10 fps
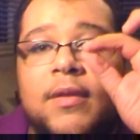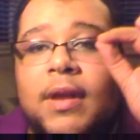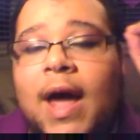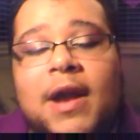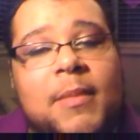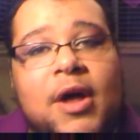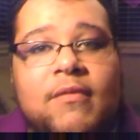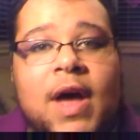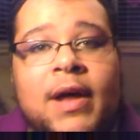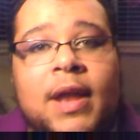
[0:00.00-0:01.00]
amount
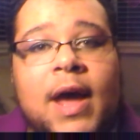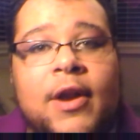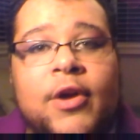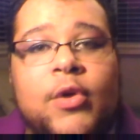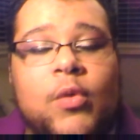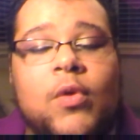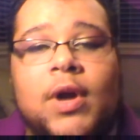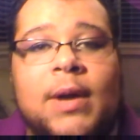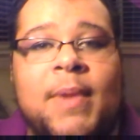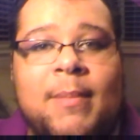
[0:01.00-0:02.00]
of eyeliner,
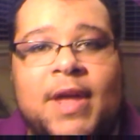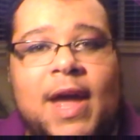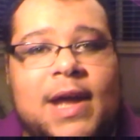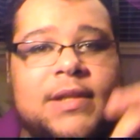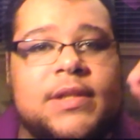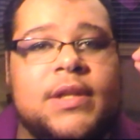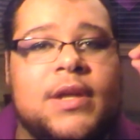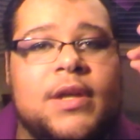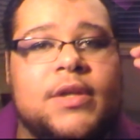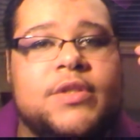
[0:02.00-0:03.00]
or maybe a
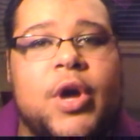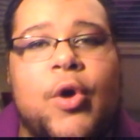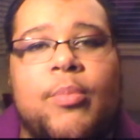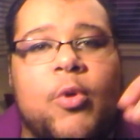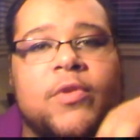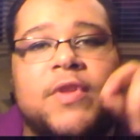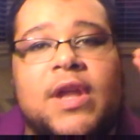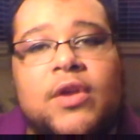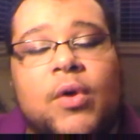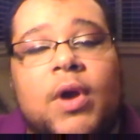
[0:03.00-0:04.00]
taupe or
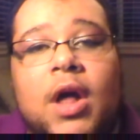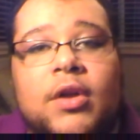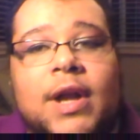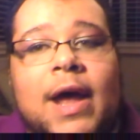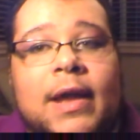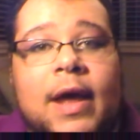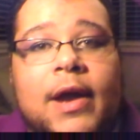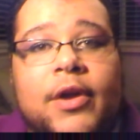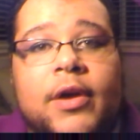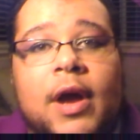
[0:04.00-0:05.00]
skin tone colored
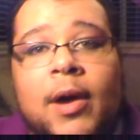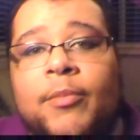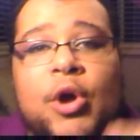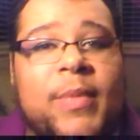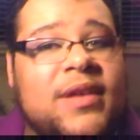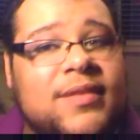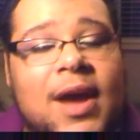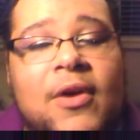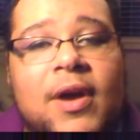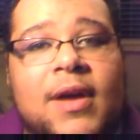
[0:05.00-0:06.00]
eyeliner, no
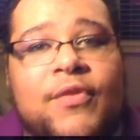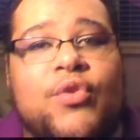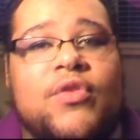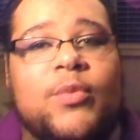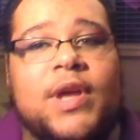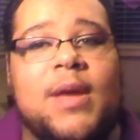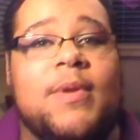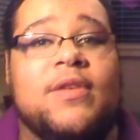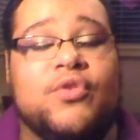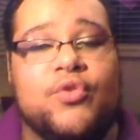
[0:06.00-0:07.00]
mascara if you just want to keep
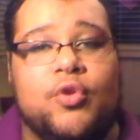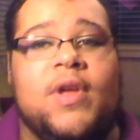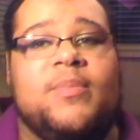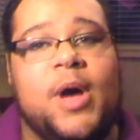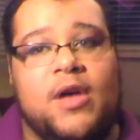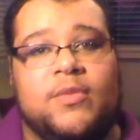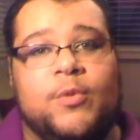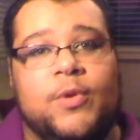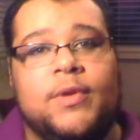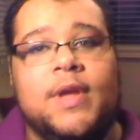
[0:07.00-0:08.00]
it as neutral as
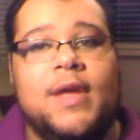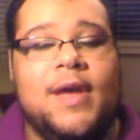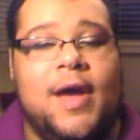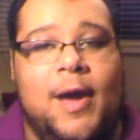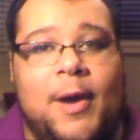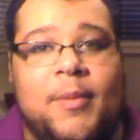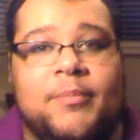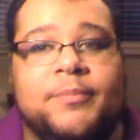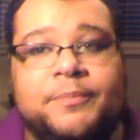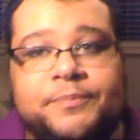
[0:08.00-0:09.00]
possible.
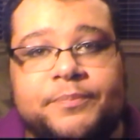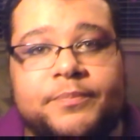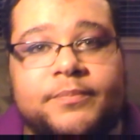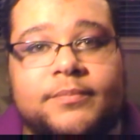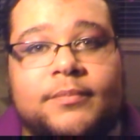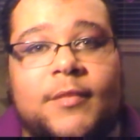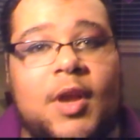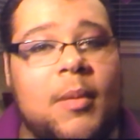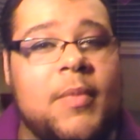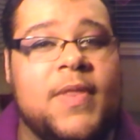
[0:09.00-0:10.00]

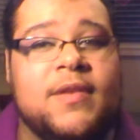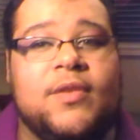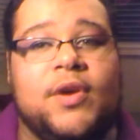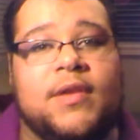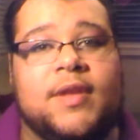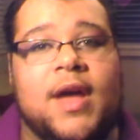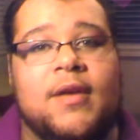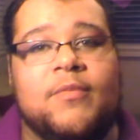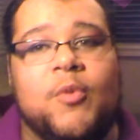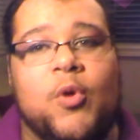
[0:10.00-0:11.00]
But this look is kind
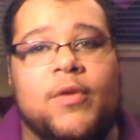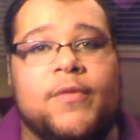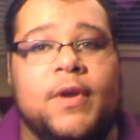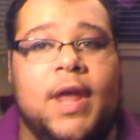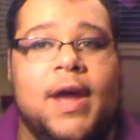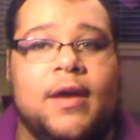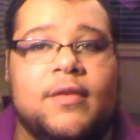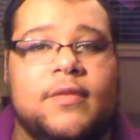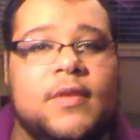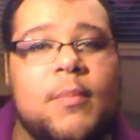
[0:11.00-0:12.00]
of more for like
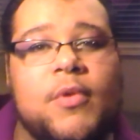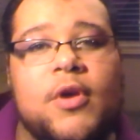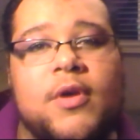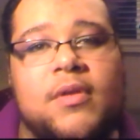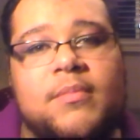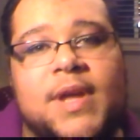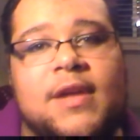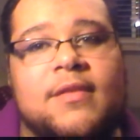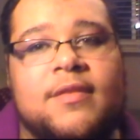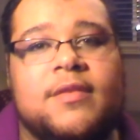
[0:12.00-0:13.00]
summer
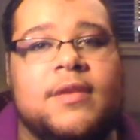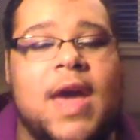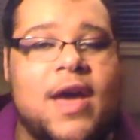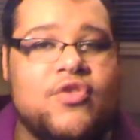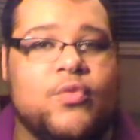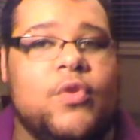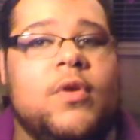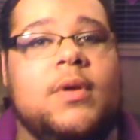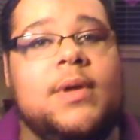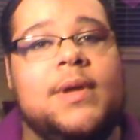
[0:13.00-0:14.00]
meets
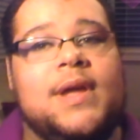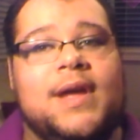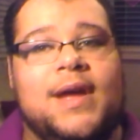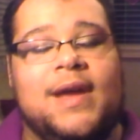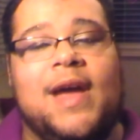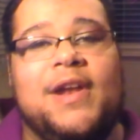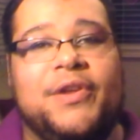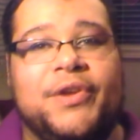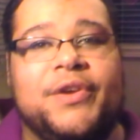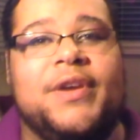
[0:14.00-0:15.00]
casual kind
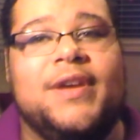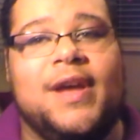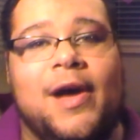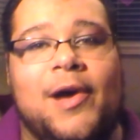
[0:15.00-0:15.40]
of look.